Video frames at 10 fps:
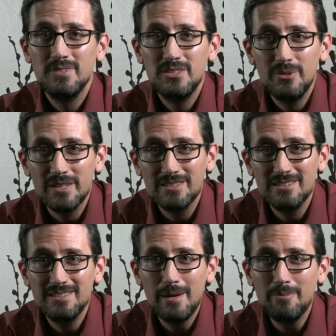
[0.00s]
to
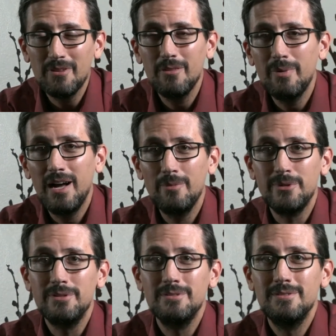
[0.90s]
accept the
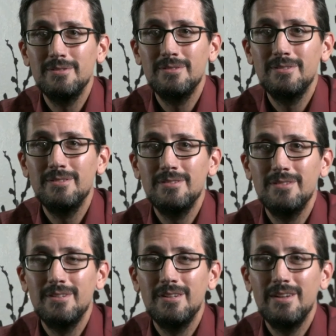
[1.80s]
Bible
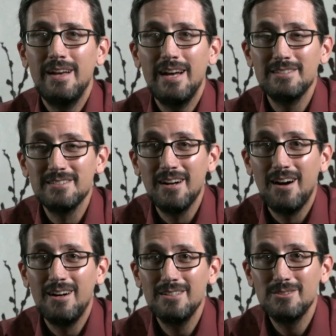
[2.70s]
as
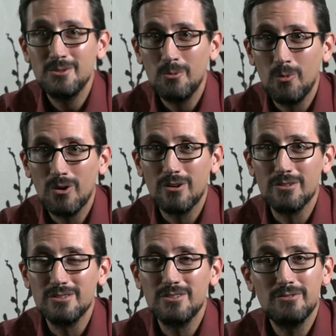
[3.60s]
God's
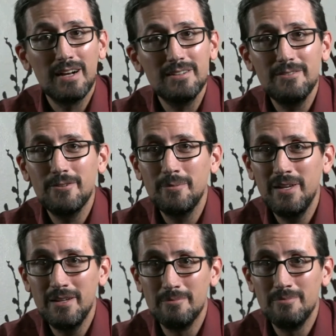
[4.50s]
words directly from
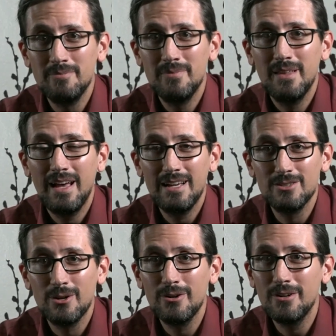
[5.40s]
him,
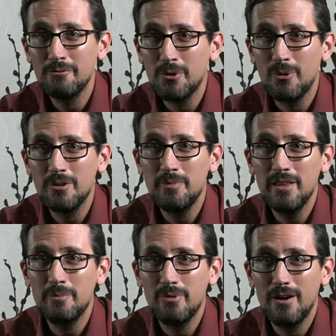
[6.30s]
as heard and recorded
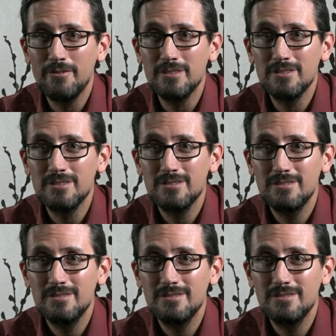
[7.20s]
by the prophets,